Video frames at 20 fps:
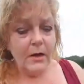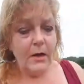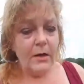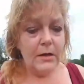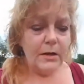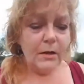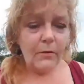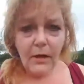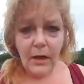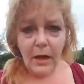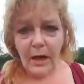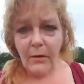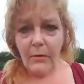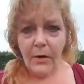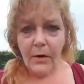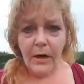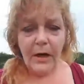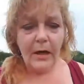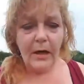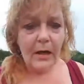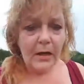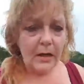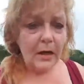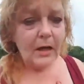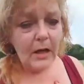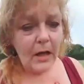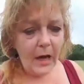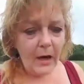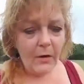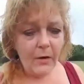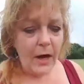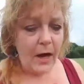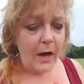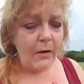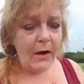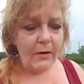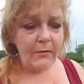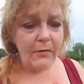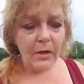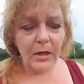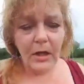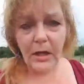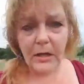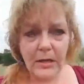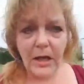So allow however these